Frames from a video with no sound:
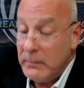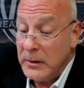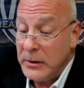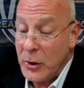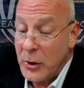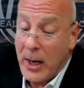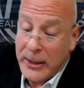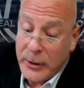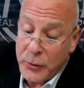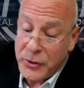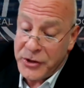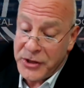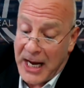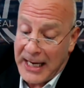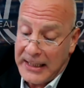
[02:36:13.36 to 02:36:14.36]
So I use
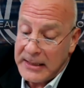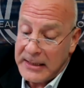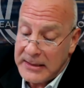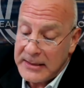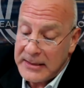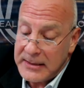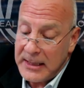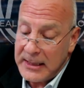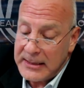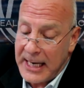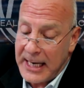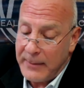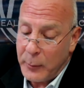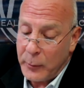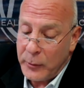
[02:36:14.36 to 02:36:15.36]
situs as an
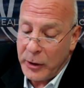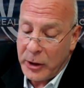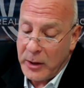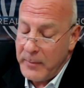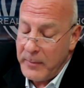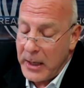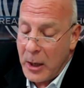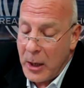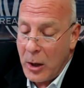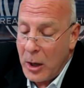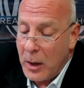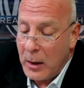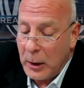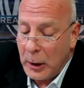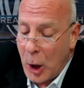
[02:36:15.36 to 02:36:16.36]
example. There could be a
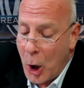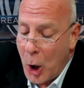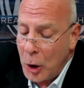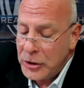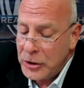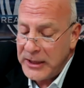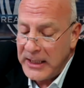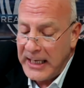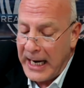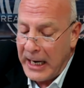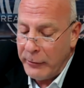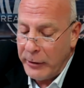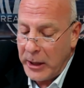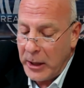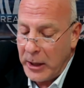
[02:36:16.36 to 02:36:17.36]
long
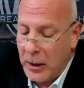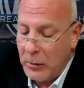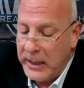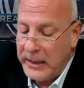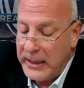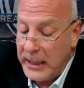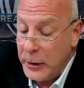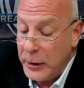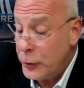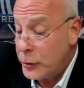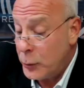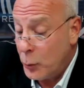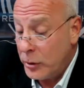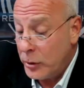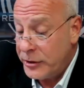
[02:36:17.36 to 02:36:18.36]
scenario and they use
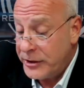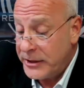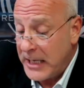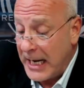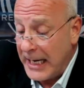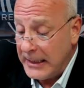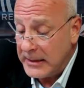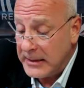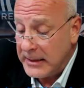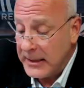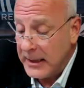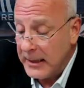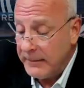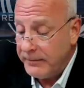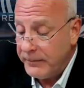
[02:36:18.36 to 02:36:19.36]
the word situs
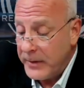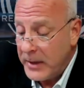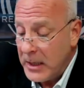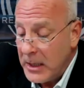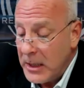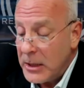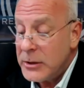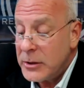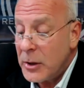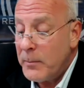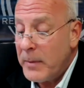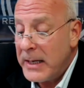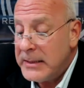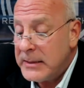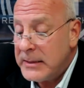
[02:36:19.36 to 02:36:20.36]
in it. So
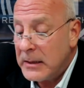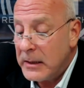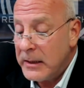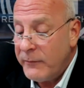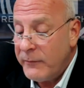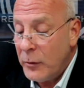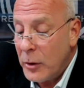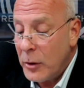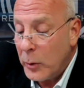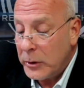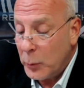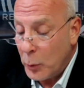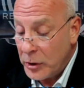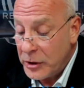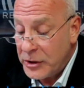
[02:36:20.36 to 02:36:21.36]
basically, if you know what
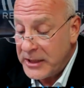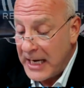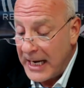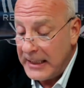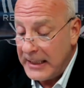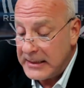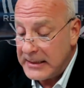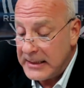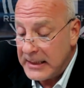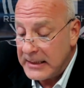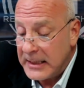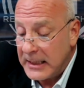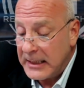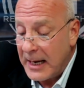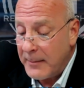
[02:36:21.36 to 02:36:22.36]
the word situs is
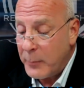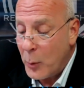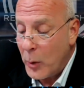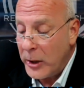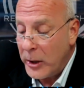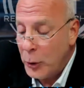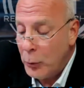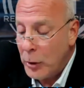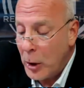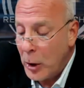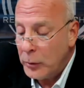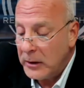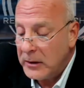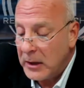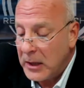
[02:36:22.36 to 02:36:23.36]
at that point, you know
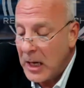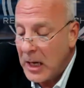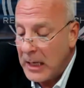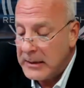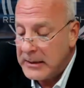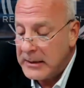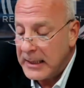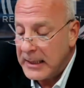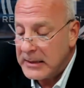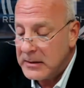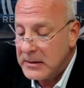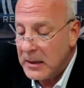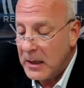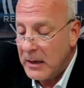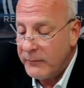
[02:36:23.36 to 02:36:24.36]
that the context
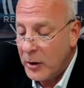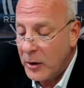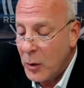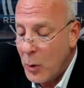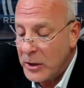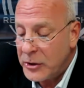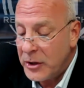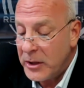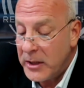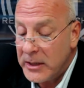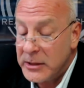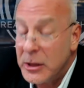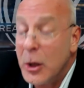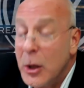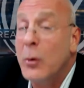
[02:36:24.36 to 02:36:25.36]
of the question
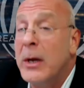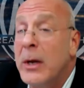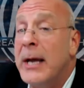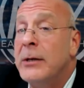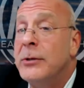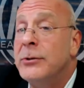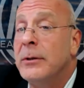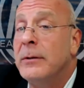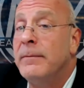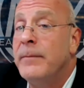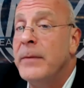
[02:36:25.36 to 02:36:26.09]
is location.